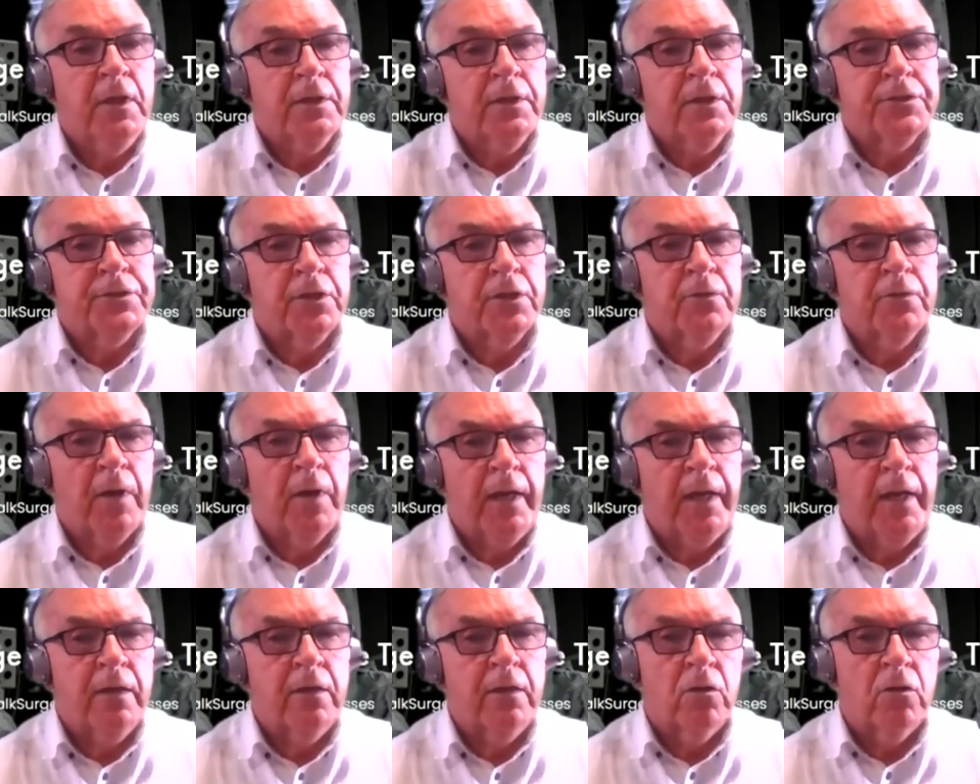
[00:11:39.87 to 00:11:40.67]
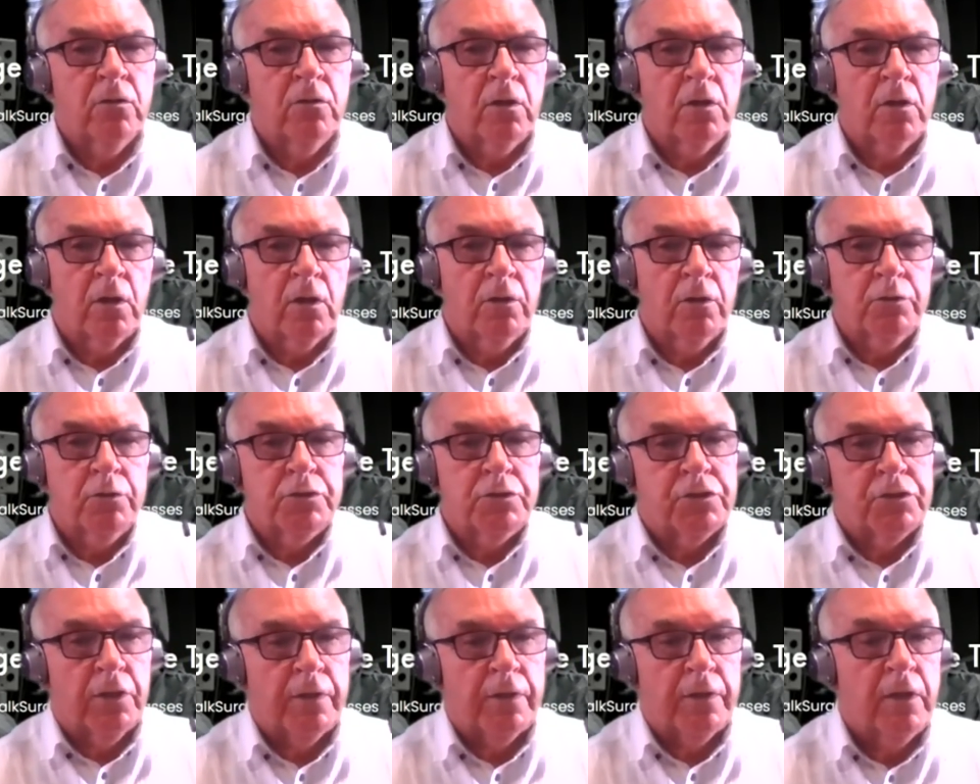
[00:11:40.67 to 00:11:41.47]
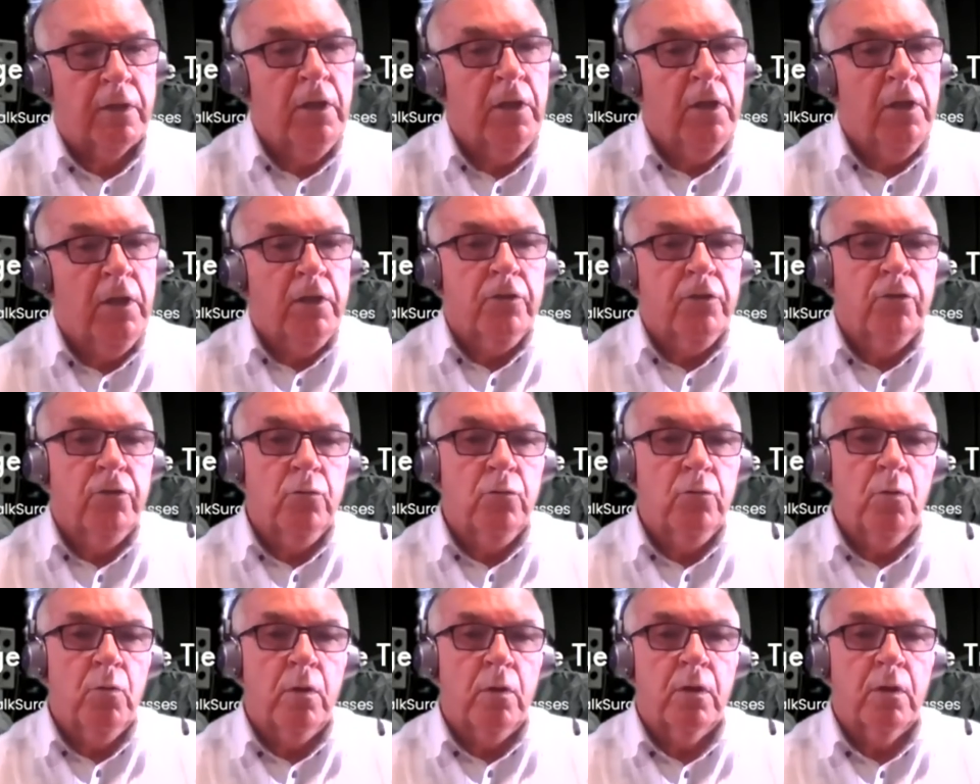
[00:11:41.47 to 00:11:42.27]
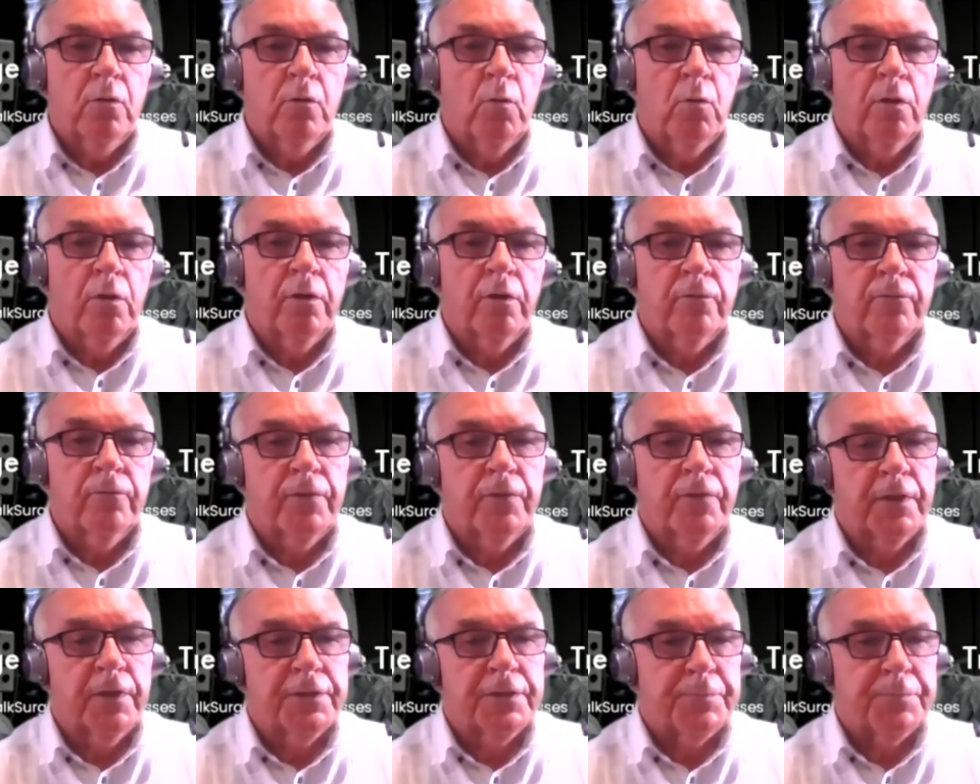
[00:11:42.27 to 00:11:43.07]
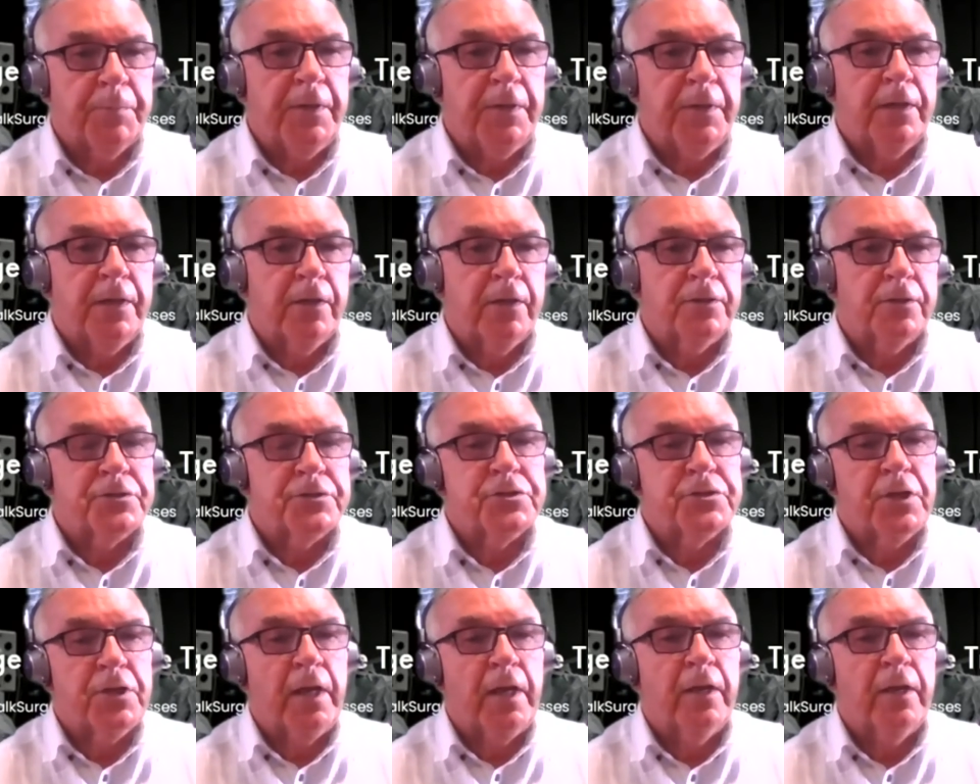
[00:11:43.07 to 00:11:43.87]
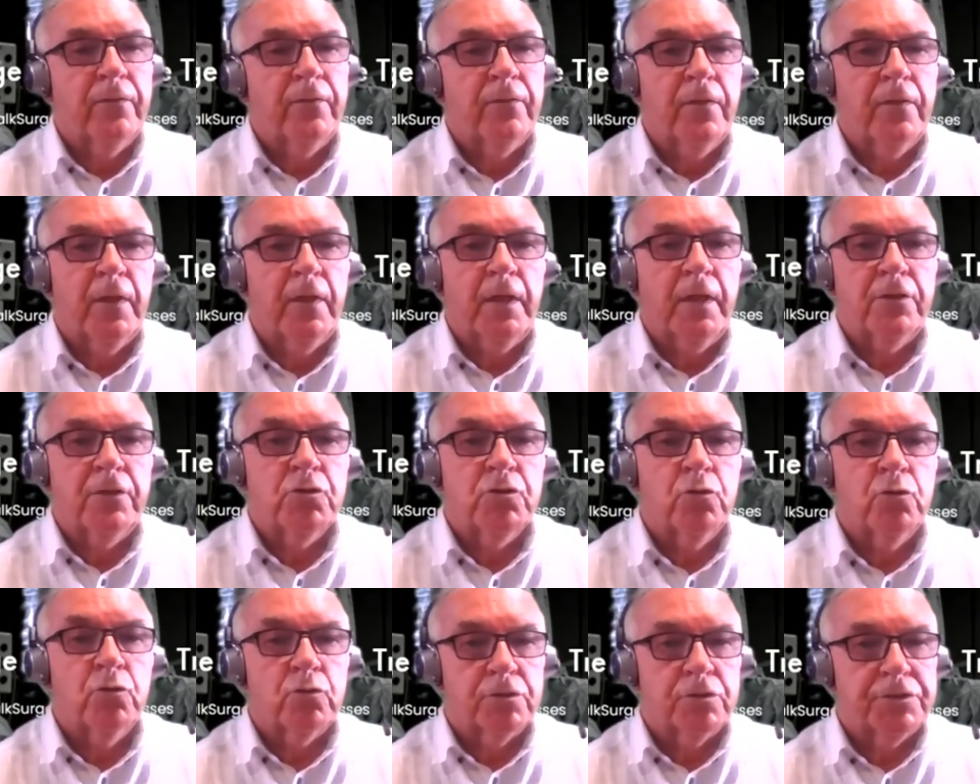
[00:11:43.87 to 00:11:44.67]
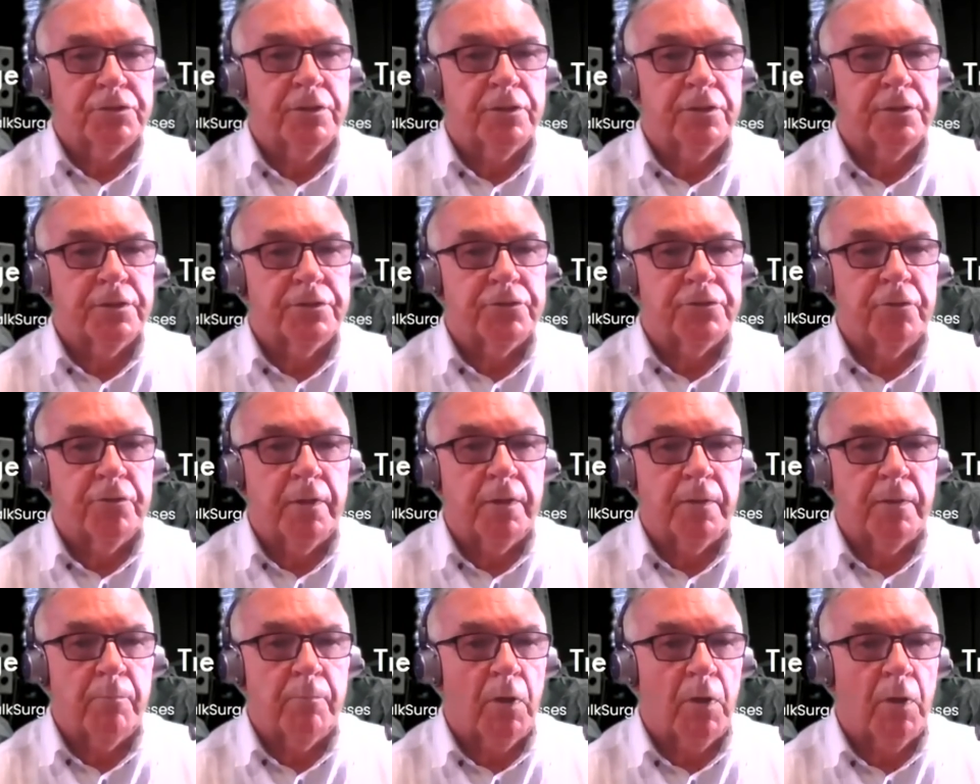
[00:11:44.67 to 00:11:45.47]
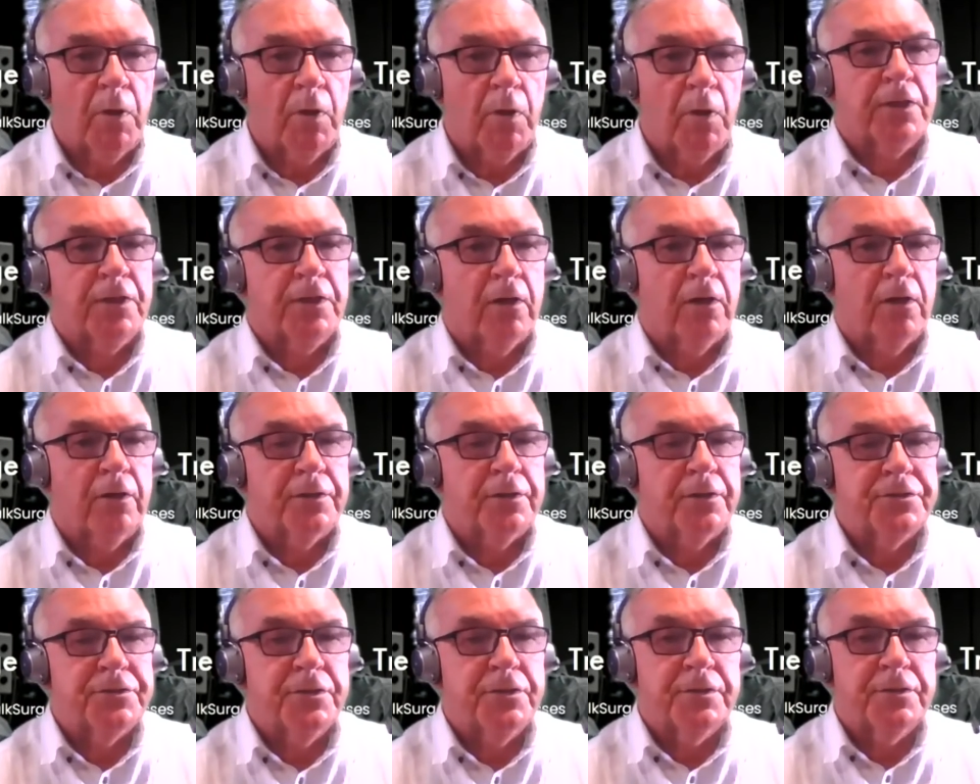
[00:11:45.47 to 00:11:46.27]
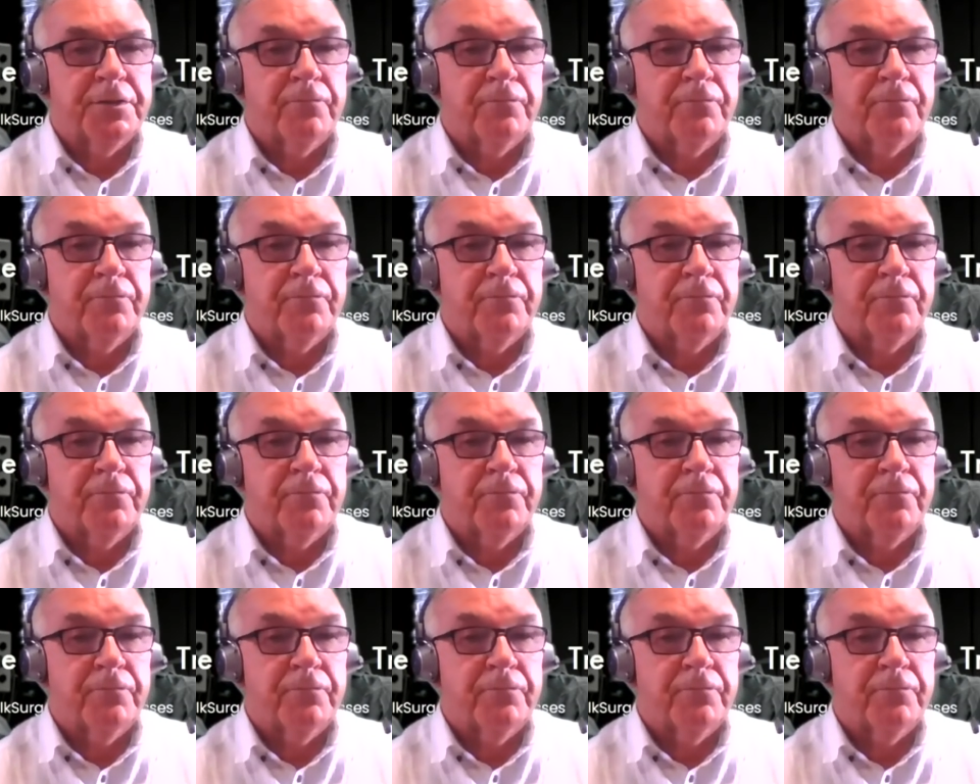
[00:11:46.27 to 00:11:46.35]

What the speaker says: So in conclusion, you are one of the speakers in the TalkSurgery Masterclasses.